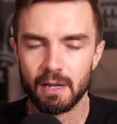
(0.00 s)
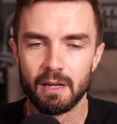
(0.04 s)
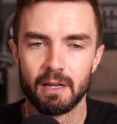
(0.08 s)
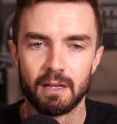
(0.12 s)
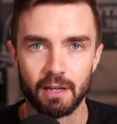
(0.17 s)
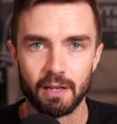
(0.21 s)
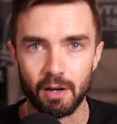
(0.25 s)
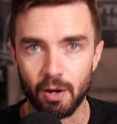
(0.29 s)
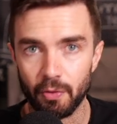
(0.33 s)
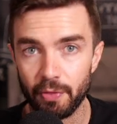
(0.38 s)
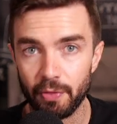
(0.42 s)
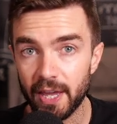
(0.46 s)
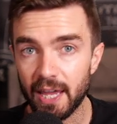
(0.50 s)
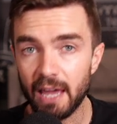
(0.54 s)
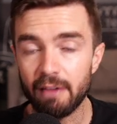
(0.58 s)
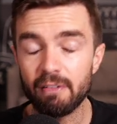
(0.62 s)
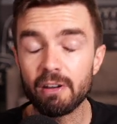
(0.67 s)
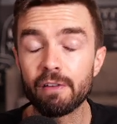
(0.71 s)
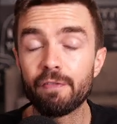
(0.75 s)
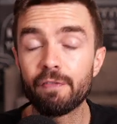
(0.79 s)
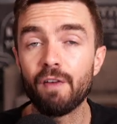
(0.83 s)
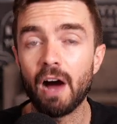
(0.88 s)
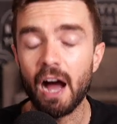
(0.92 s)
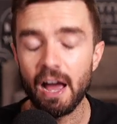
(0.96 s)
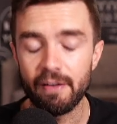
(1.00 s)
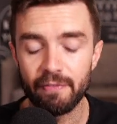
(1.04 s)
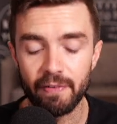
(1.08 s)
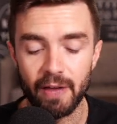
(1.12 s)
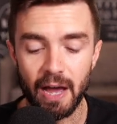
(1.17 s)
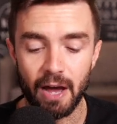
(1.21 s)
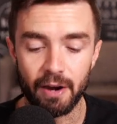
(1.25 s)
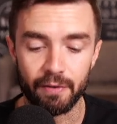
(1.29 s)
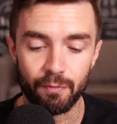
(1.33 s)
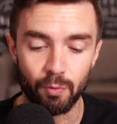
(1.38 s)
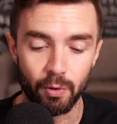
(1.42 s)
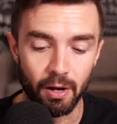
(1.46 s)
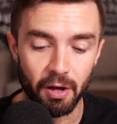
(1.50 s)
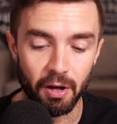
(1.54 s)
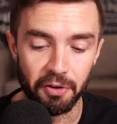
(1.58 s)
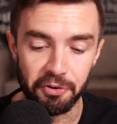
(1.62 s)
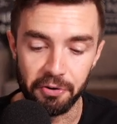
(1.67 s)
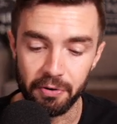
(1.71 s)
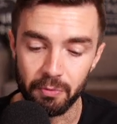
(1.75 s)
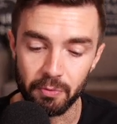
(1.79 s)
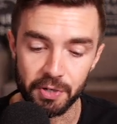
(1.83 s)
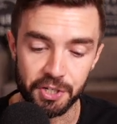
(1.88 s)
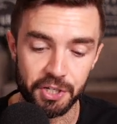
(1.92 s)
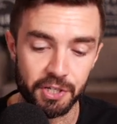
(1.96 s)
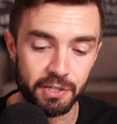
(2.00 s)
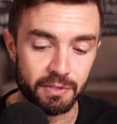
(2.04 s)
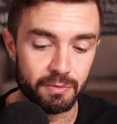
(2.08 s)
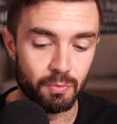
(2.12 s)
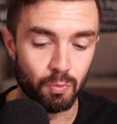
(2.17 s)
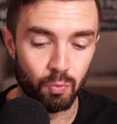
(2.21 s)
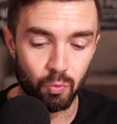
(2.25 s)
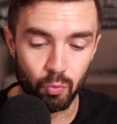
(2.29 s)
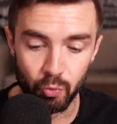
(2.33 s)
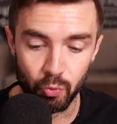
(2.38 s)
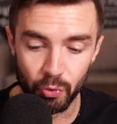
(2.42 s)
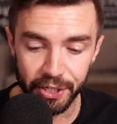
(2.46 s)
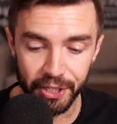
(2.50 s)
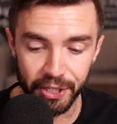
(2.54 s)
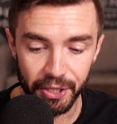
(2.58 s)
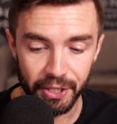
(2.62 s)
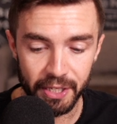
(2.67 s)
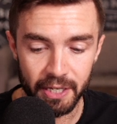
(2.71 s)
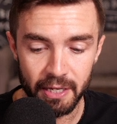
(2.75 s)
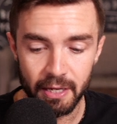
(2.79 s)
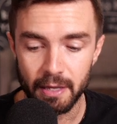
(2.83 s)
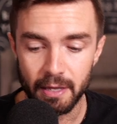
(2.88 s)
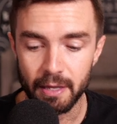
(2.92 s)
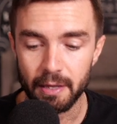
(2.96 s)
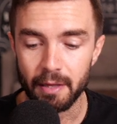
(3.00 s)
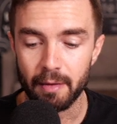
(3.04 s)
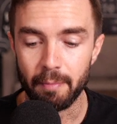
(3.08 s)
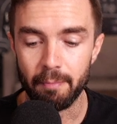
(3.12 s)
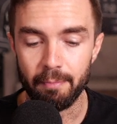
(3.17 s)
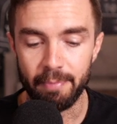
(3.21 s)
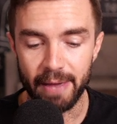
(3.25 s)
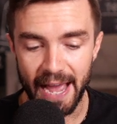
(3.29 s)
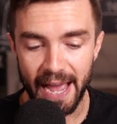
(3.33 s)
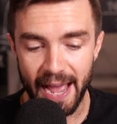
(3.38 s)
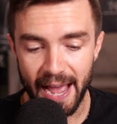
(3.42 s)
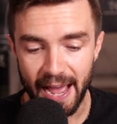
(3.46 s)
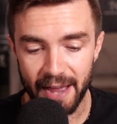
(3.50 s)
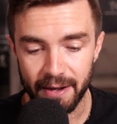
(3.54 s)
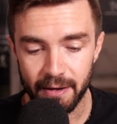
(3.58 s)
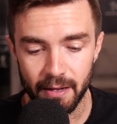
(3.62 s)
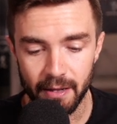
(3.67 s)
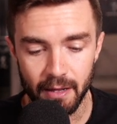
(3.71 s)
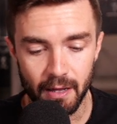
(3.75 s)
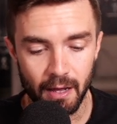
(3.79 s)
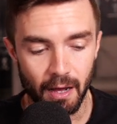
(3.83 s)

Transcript: They gave it a 5 out of 100, which is really bad.